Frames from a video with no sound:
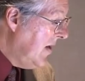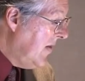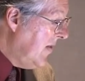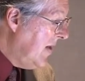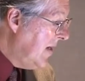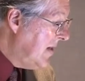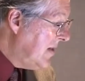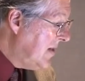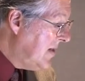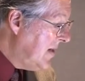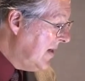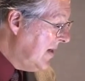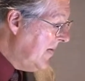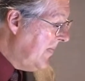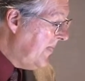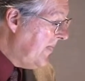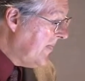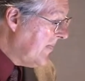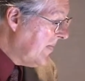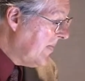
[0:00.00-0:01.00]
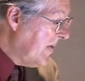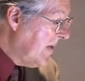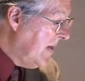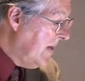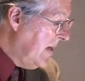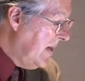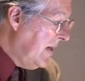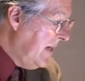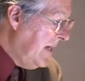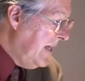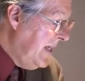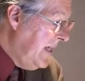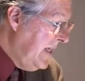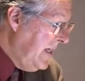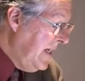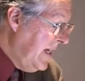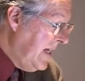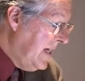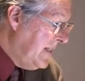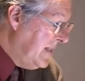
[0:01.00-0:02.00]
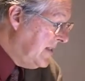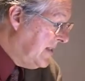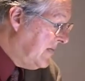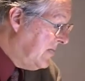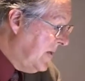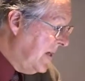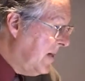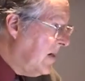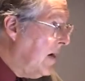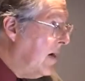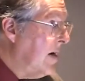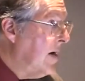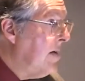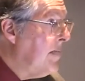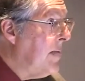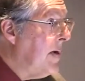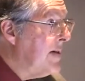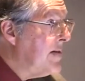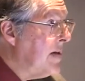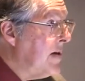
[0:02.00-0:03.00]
that he is regarded